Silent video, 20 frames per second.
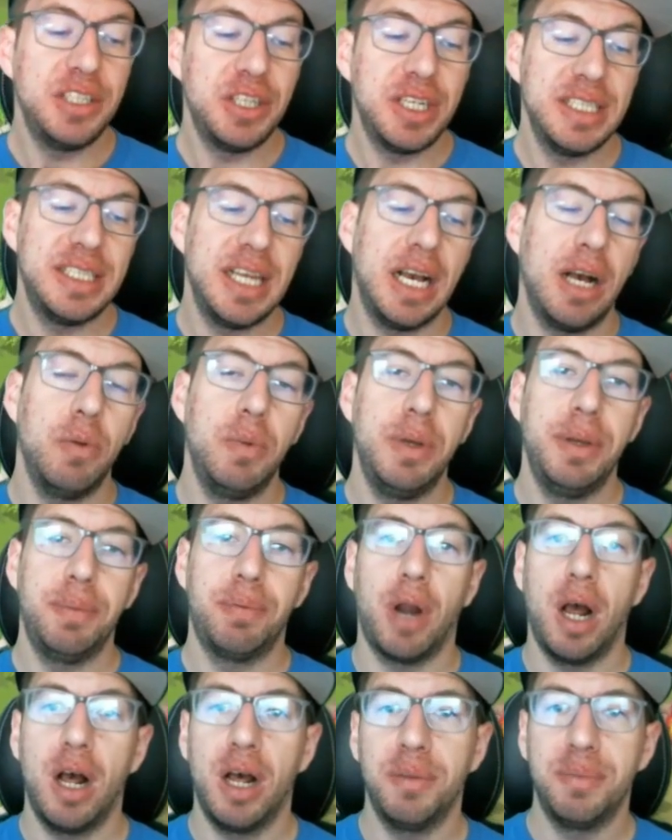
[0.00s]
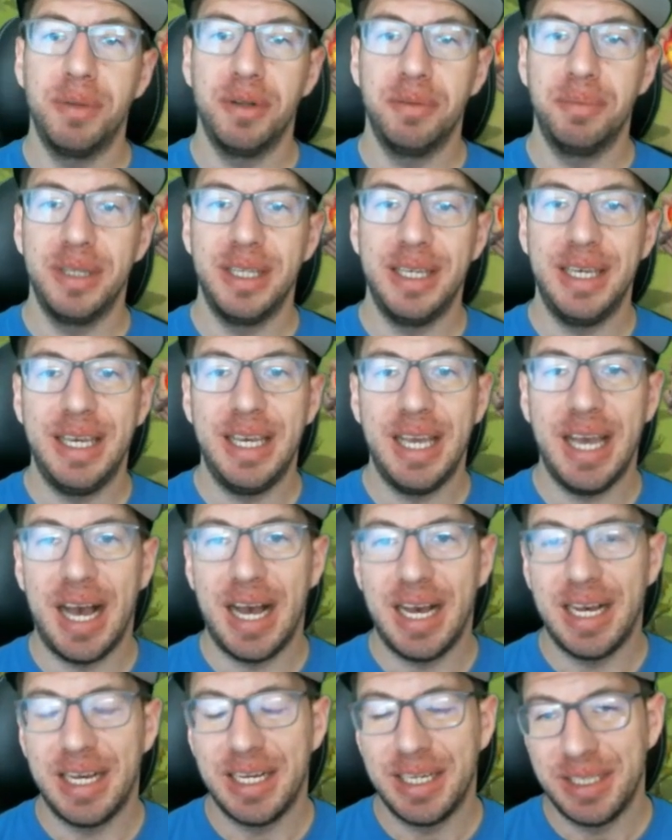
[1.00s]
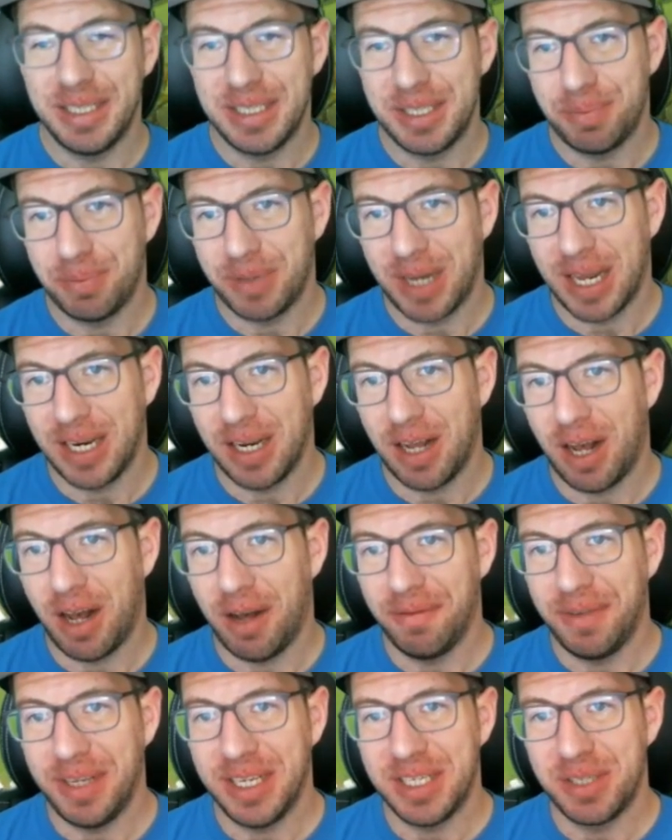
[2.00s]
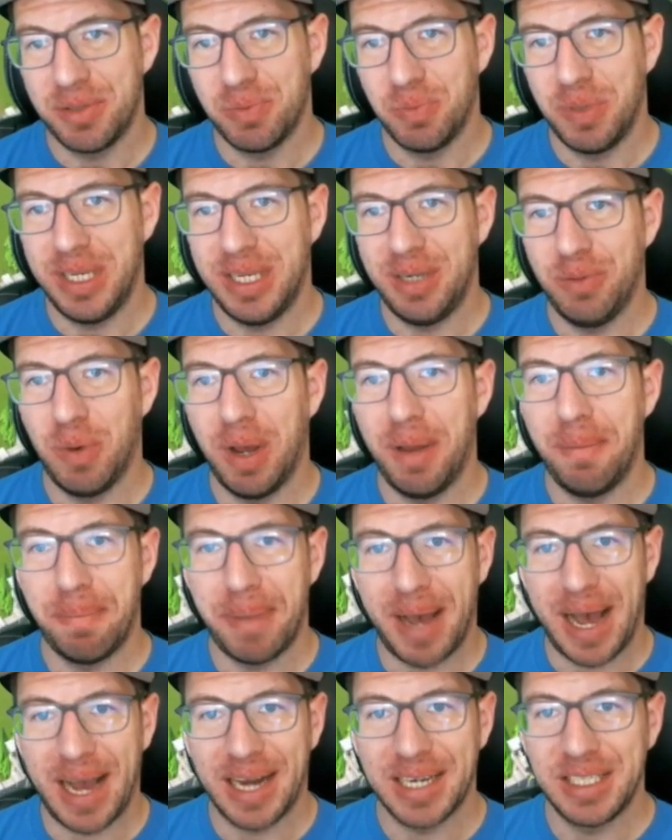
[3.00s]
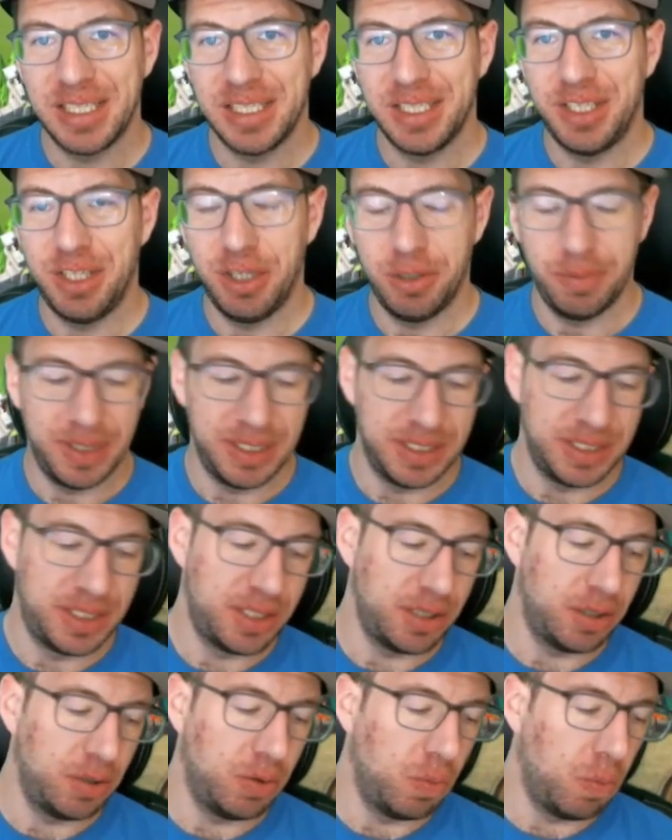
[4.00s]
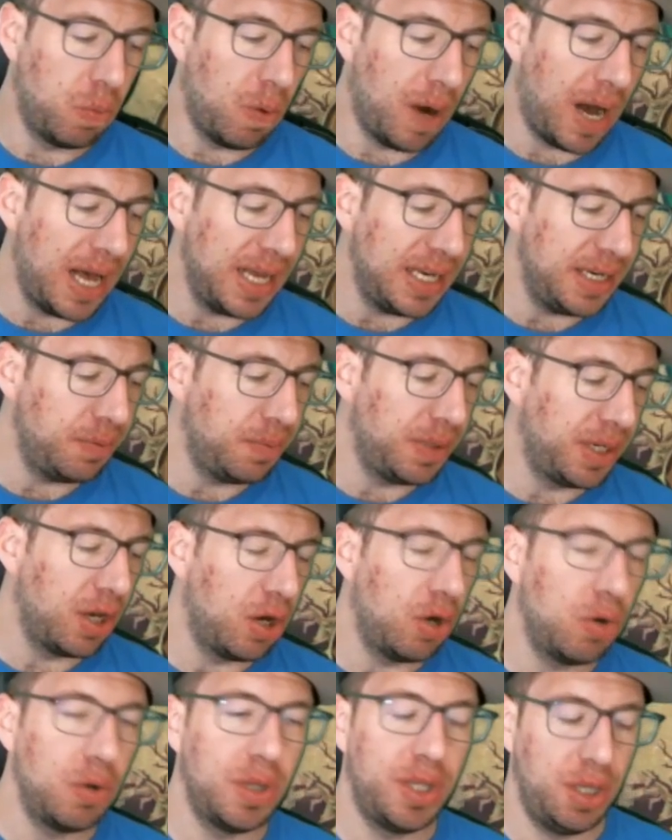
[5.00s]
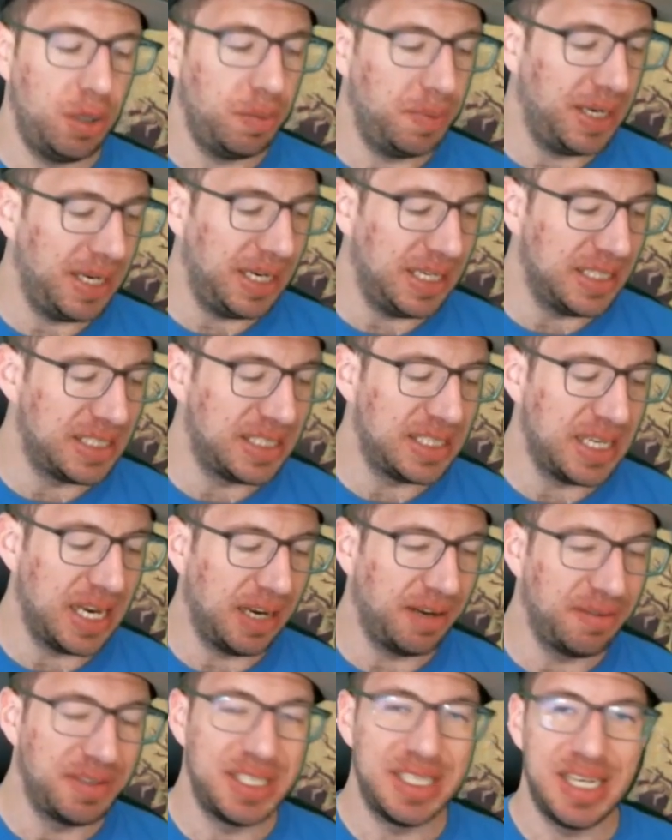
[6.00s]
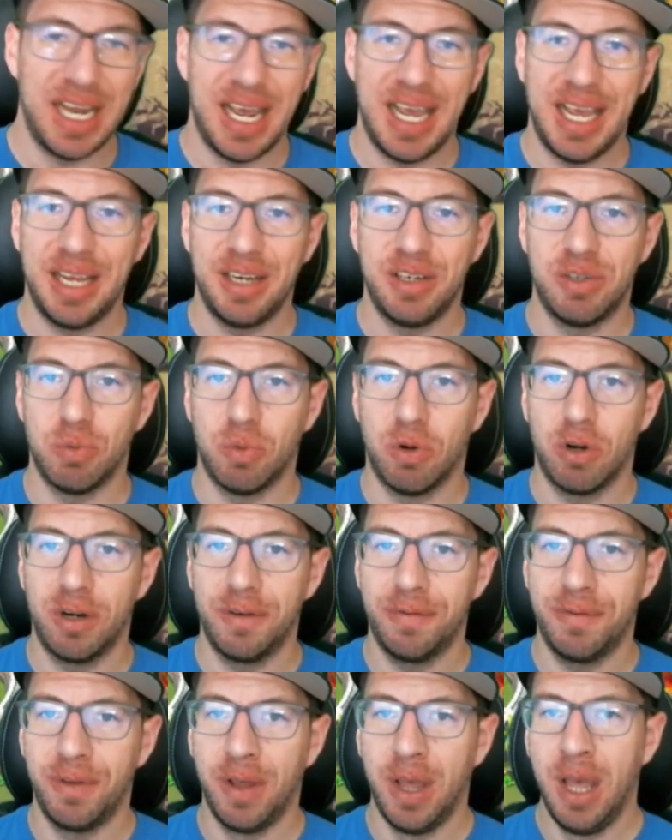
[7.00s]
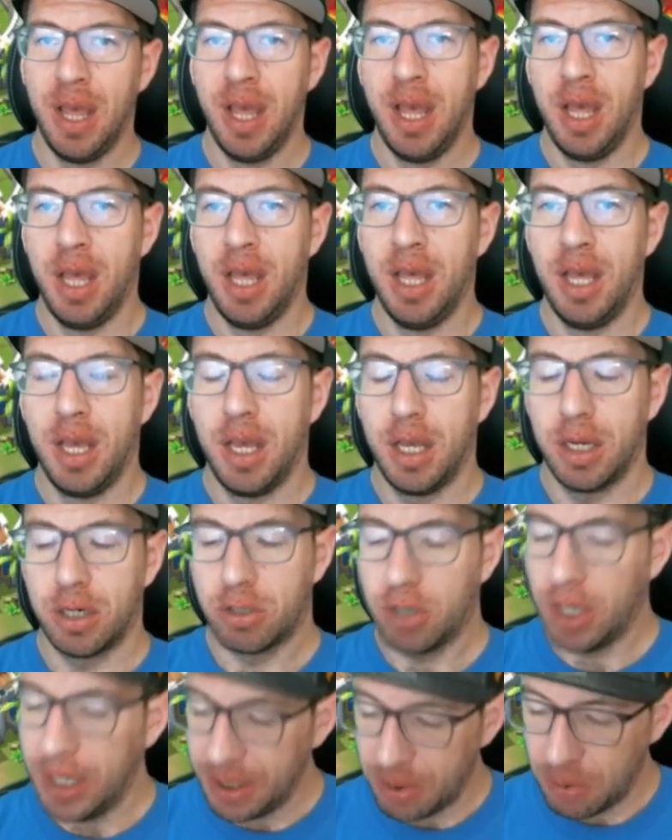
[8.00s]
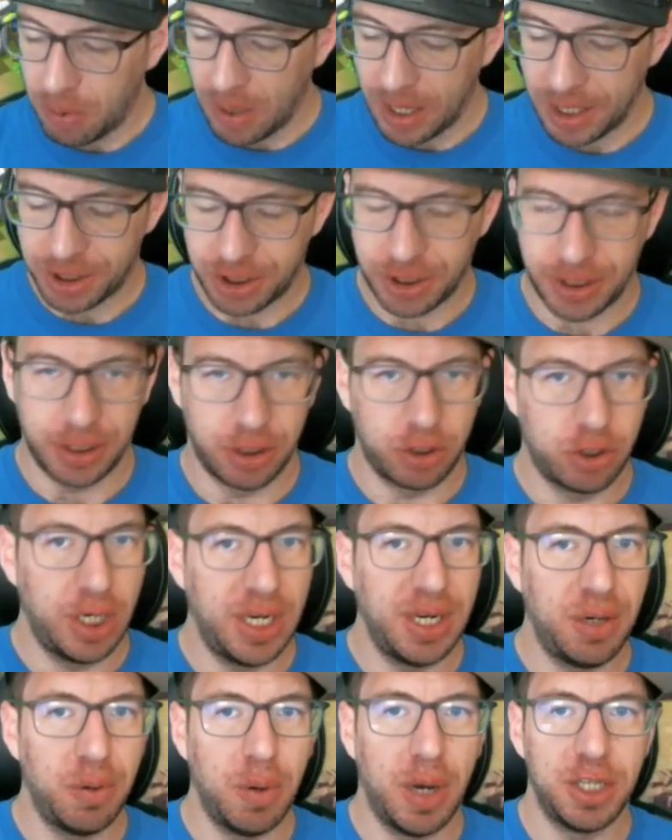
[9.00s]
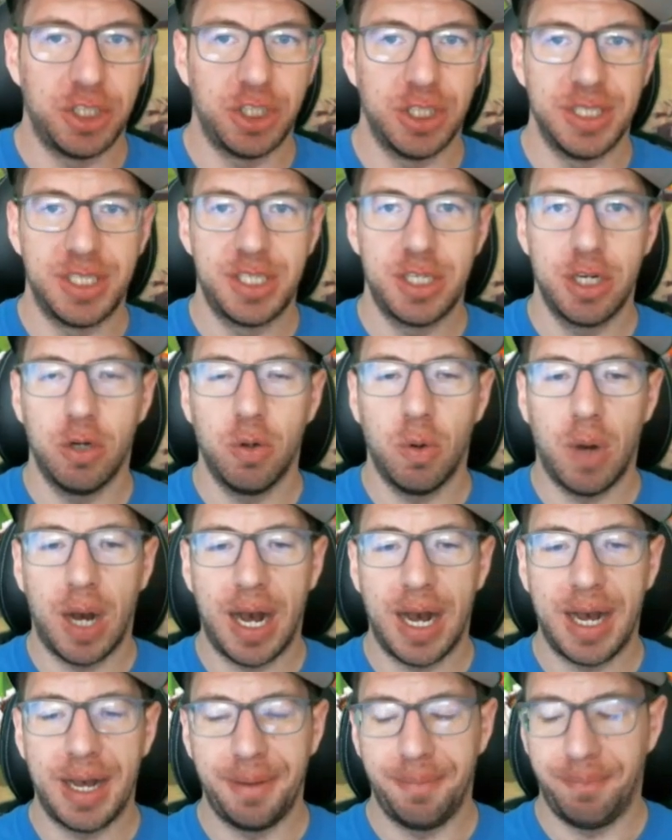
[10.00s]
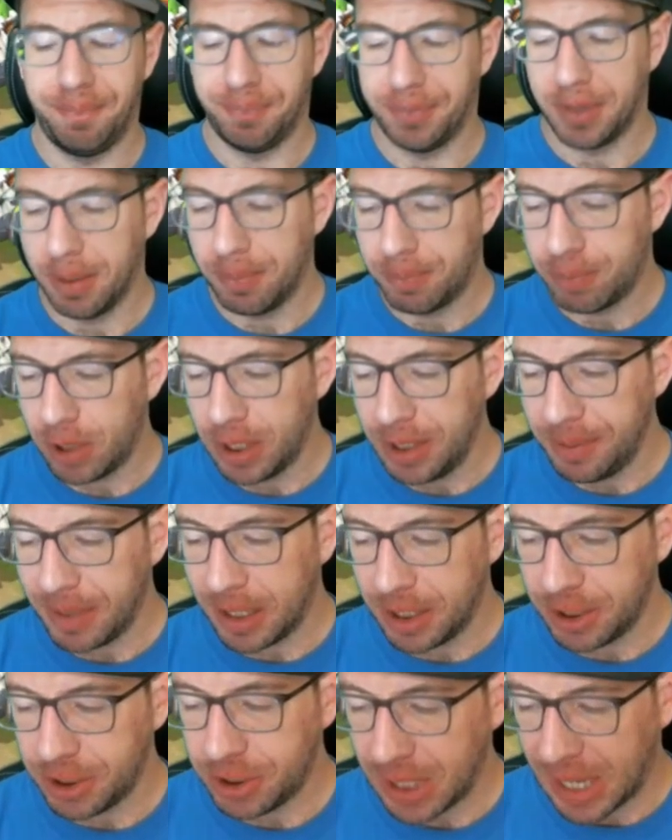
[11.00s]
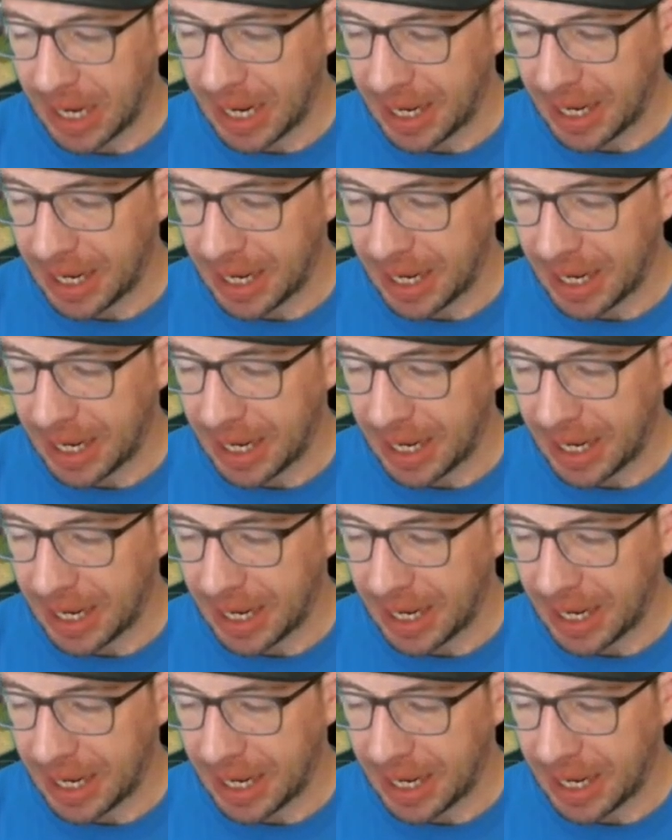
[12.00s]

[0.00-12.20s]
you can tell, we probably, it's kind of obvious, we went back to human. So, why did we go human instead of saying dwarf? Great question, great question. So, pretty much,